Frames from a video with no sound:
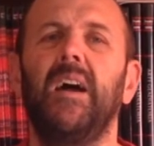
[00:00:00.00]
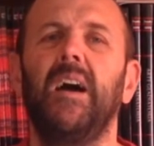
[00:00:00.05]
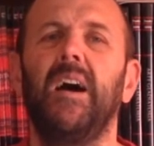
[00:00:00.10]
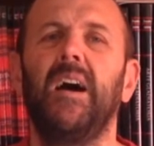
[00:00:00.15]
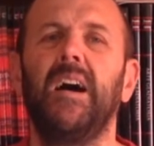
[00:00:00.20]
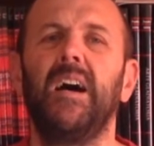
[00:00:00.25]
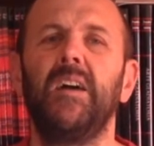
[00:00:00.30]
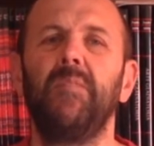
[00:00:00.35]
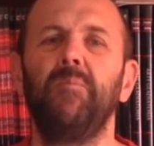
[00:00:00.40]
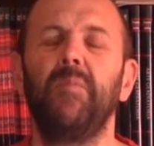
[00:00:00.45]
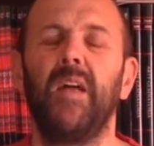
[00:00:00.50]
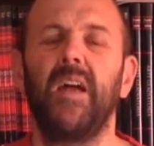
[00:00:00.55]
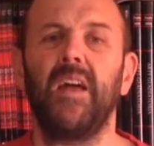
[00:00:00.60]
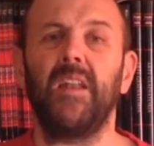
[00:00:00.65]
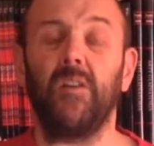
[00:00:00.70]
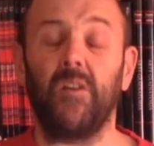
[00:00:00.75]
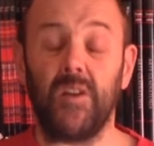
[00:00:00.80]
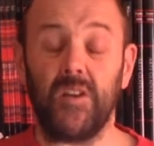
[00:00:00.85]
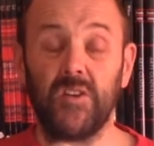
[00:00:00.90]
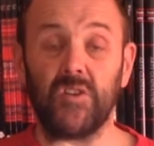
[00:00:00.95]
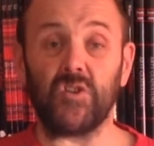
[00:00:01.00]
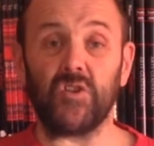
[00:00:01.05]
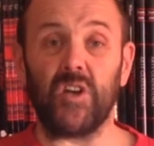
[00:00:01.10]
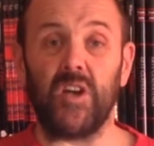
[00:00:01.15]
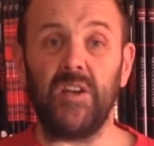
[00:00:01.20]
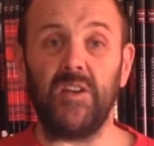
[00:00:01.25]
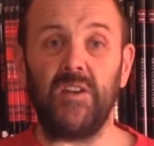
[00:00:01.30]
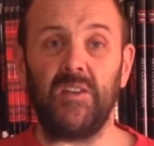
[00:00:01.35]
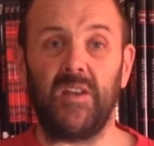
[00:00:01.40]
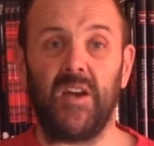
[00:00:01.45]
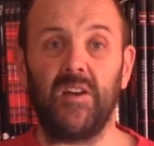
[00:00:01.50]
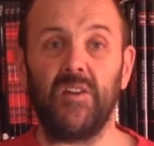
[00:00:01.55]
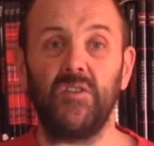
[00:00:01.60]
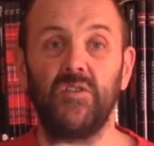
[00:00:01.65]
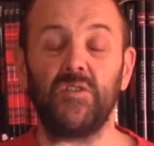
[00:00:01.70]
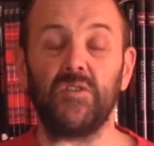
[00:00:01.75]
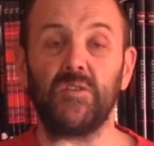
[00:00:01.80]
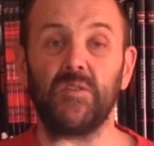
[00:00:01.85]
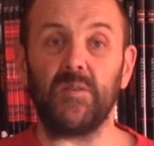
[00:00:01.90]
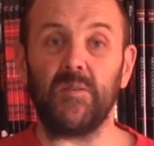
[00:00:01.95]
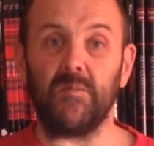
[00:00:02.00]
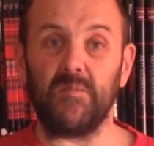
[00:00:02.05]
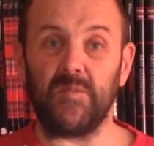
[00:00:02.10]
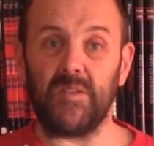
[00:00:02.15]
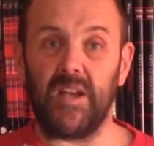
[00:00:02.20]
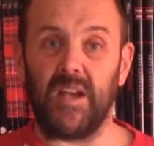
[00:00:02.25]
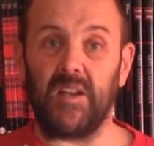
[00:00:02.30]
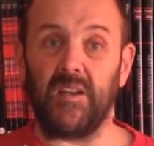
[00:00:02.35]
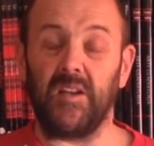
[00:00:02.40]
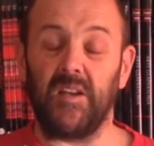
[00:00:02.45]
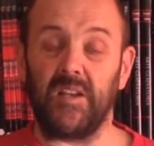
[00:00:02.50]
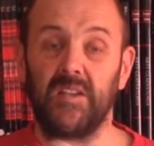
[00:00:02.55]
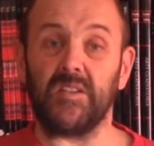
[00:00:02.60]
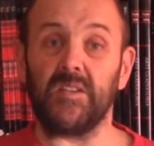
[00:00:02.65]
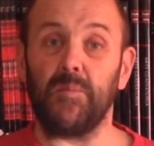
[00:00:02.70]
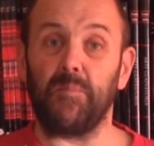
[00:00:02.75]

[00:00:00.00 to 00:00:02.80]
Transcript: Um, and I'm going to show you those techniques,